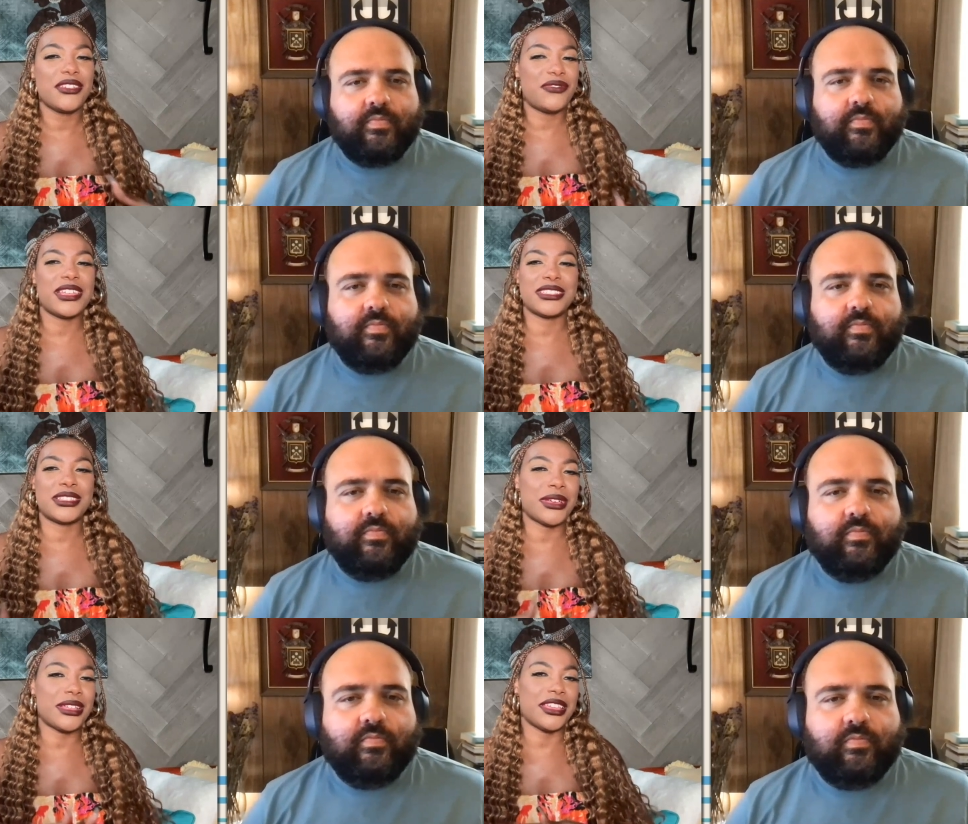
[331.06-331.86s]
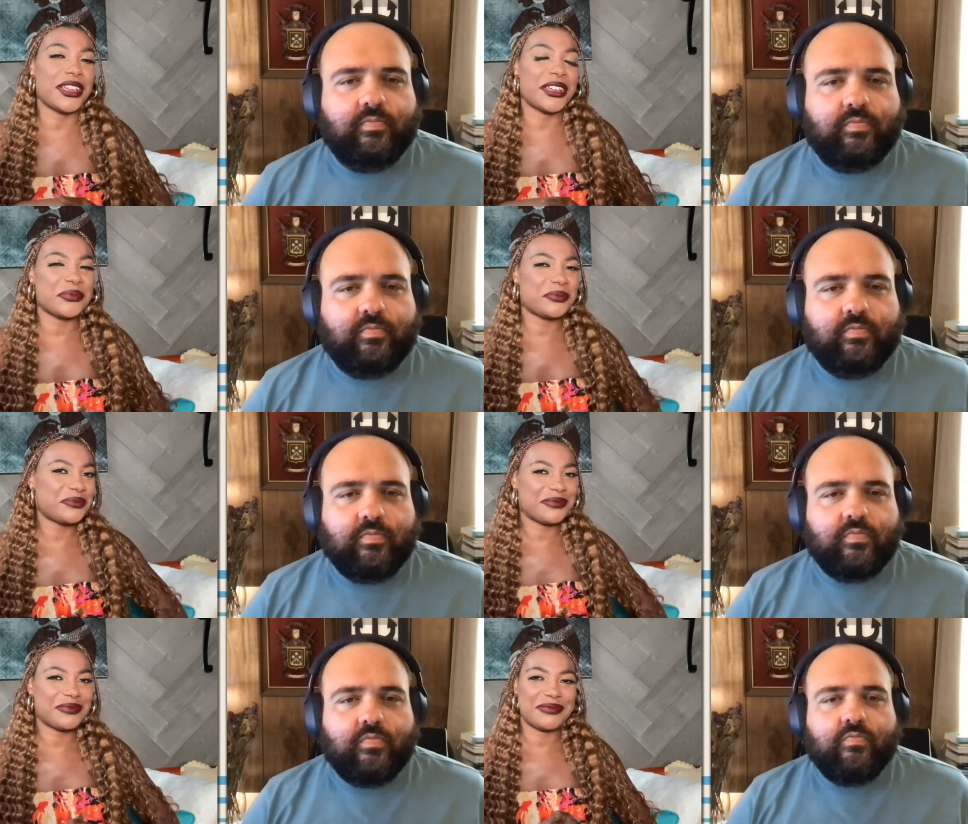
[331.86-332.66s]
Speaker 1: Laphonza Butler?
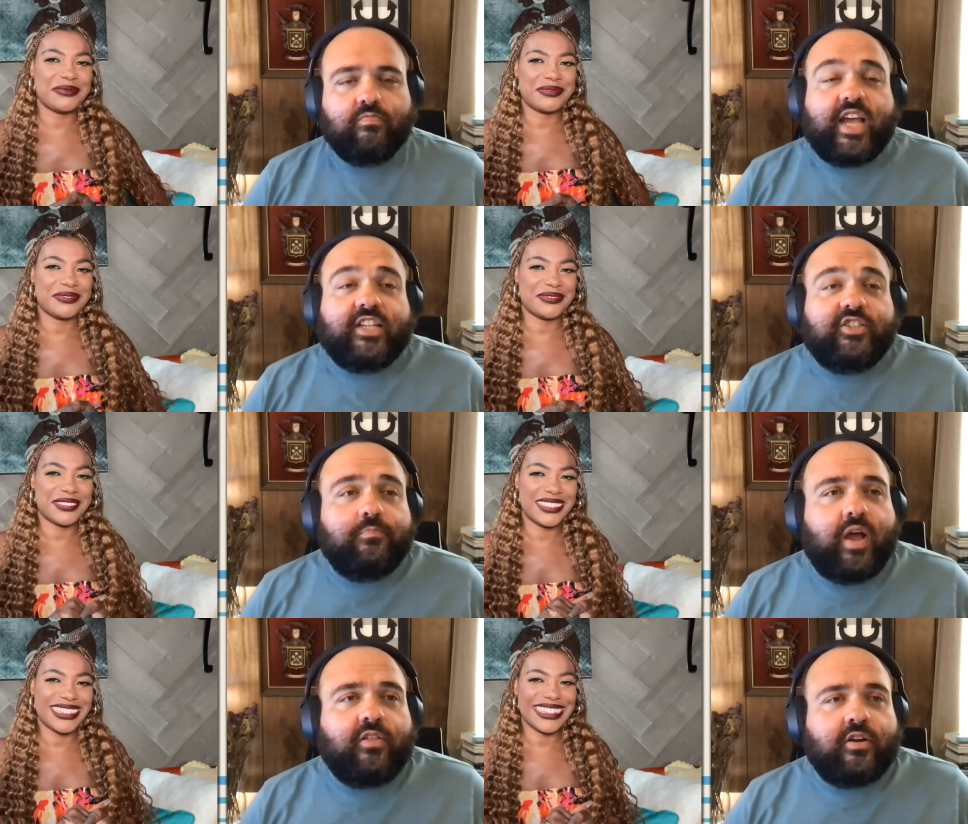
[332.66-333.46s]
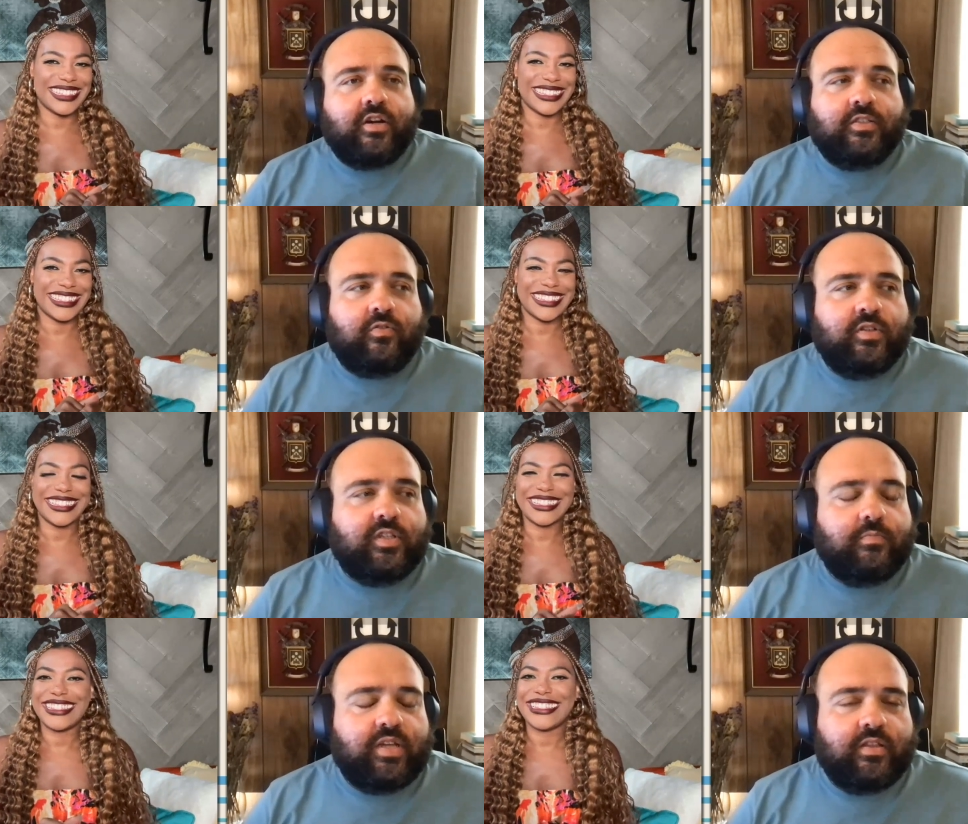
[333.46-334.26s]
Speaker 2: Yeah, so Butler is
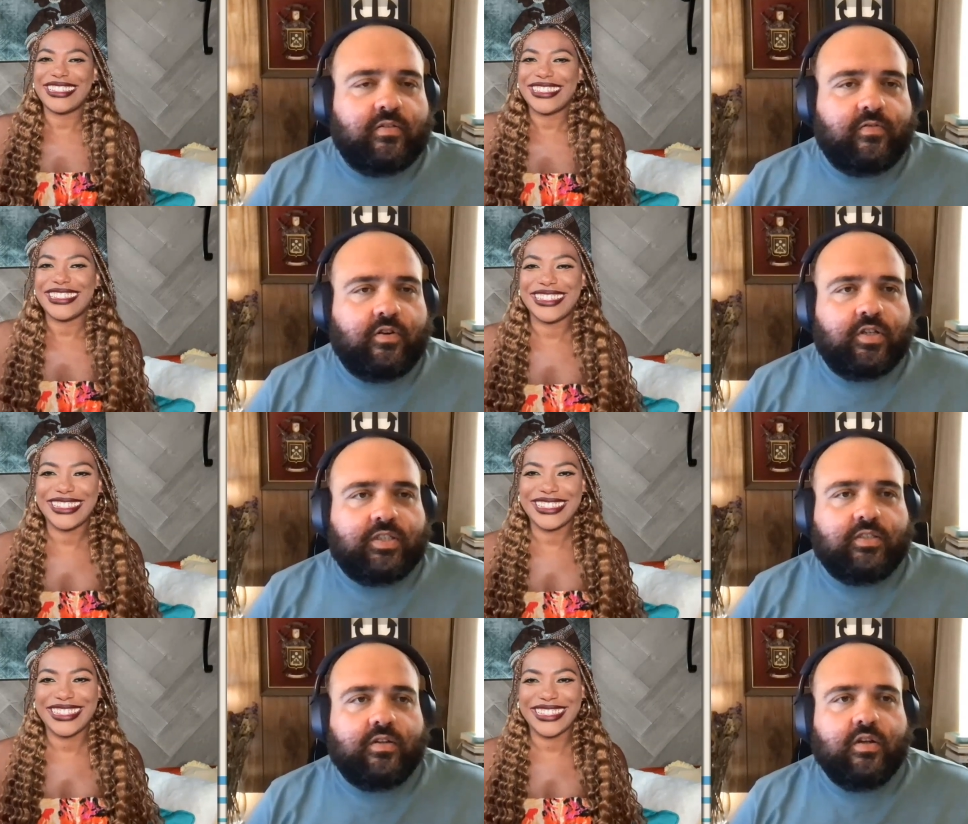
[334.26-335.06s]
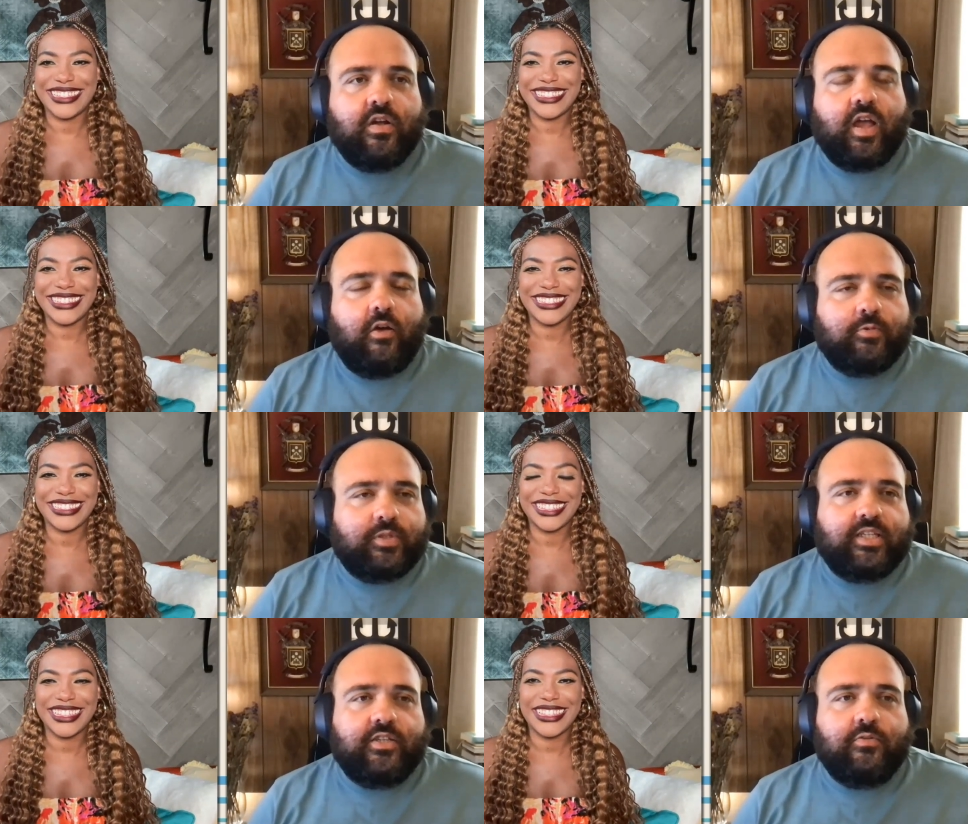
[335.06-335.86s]
going to be the first
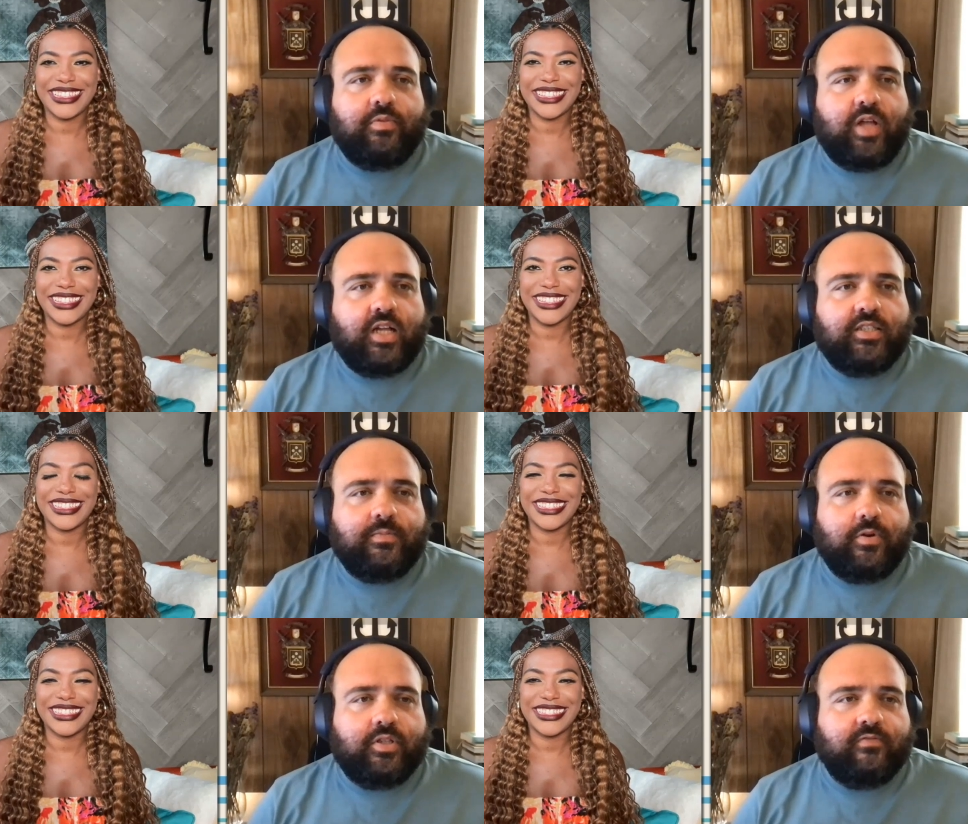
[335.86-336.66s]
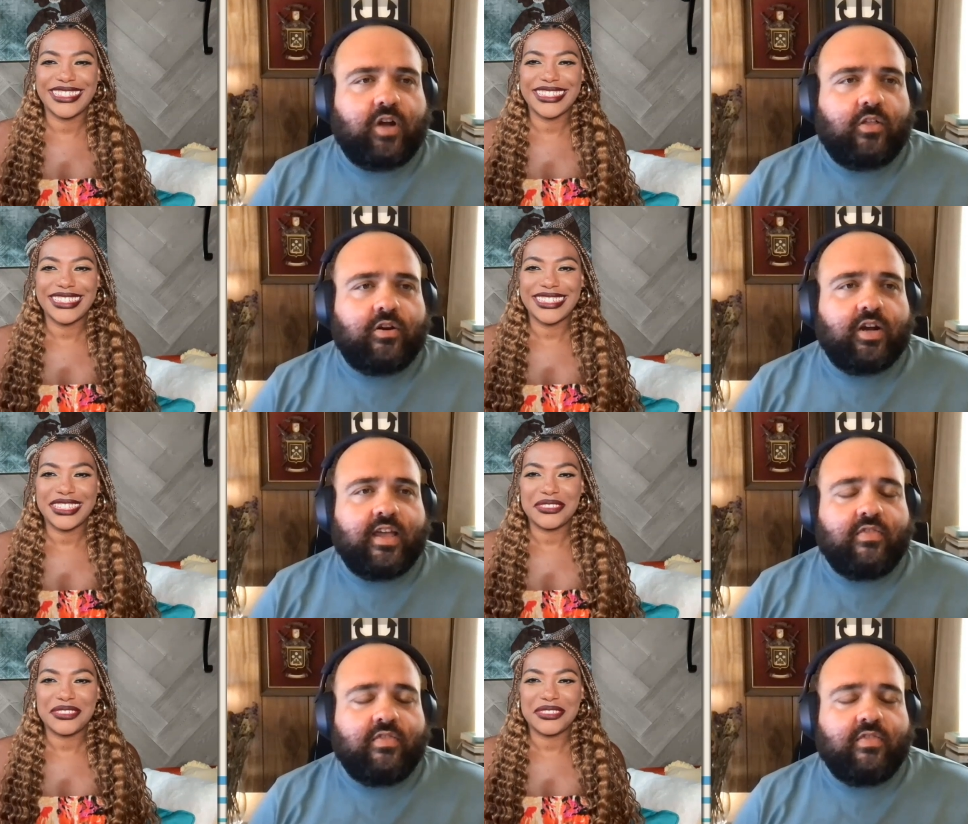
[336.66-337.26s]
LGBTQ plus person of color